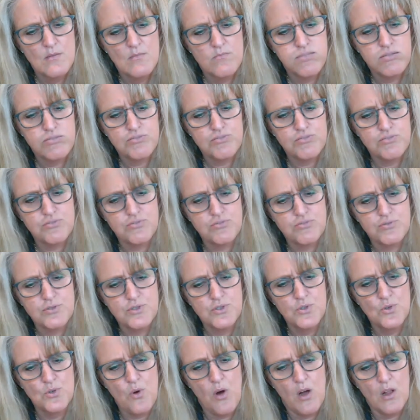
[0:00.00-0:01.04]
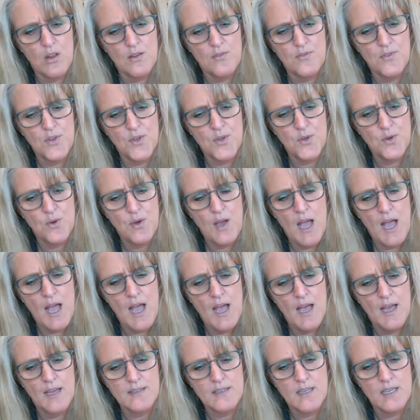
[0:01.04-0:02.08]
to all of you,
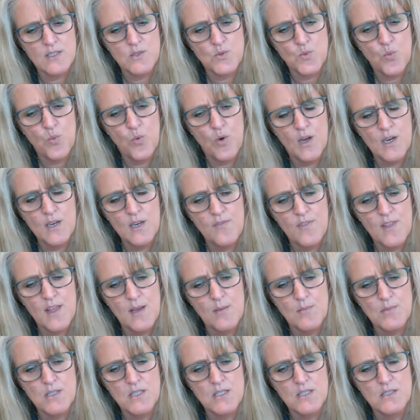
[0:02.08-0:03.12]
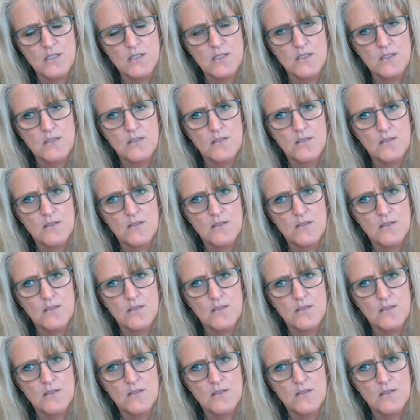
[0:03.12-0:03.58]
and one of them is